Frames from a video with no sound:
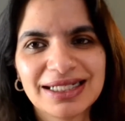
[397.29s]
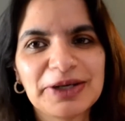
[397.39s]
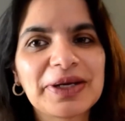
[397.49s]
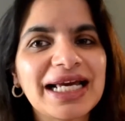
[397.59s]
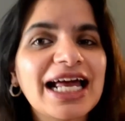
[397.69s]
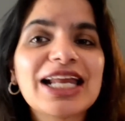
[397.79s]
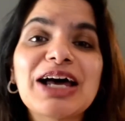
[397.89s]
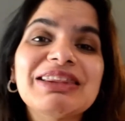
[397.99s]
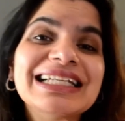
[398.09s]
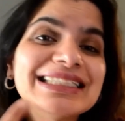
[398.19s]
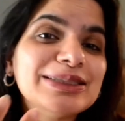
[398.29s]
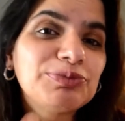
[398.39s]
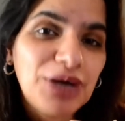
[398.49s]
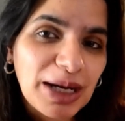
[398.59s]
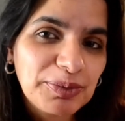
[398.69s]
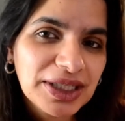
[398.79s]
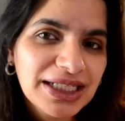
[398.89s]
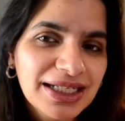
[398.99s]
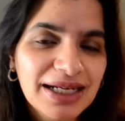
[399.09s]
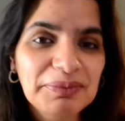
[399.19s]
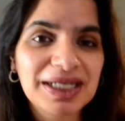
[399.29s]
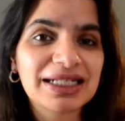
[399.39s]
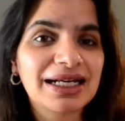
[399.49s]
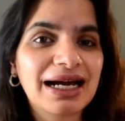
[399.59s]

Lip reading: Okay, now this is bribery, but